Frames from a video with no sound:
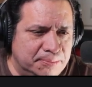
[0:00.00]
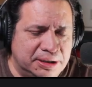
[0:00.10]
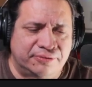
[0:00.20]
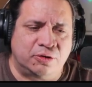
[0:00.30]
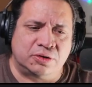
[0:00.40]

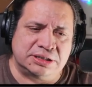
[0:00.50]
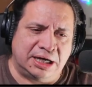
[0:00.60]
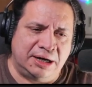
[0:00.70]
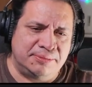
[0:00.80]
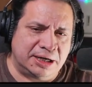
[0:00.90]
but of course,
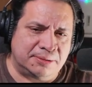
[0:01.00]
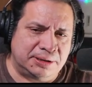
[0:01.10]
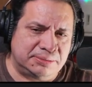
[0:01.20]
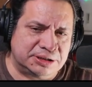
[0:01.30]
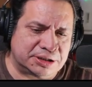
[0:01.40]
I'm not a
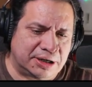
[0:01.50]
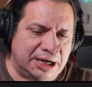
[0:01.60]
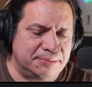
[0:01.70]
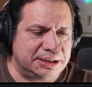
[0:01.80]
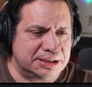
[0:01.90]
publisher.
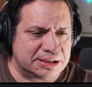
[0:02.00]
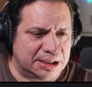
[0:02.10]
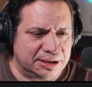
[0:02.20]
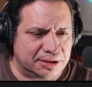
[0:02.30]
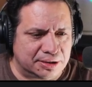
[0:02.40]
I'm a
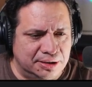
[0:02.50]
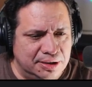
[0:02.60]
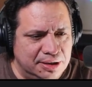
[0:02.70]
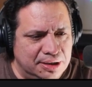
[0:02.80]
designer.